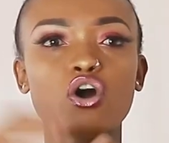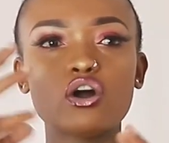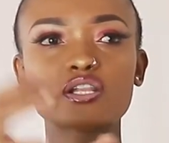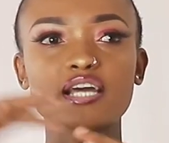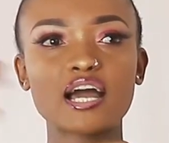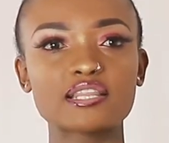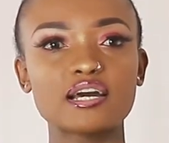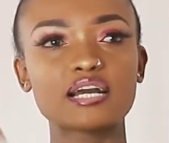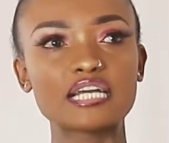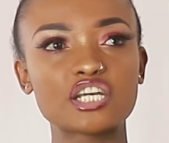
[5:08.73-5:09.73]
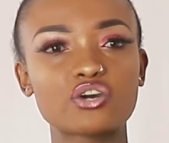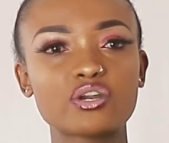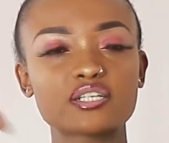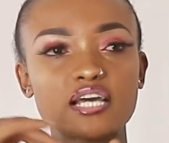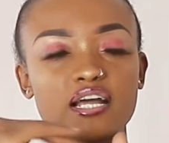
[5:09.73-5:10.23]
All the other
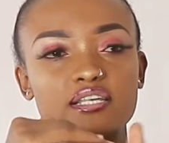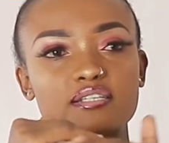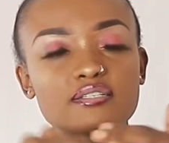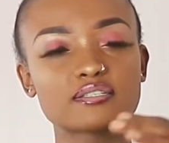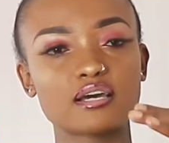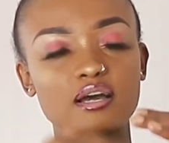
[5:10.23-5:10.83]
categories are this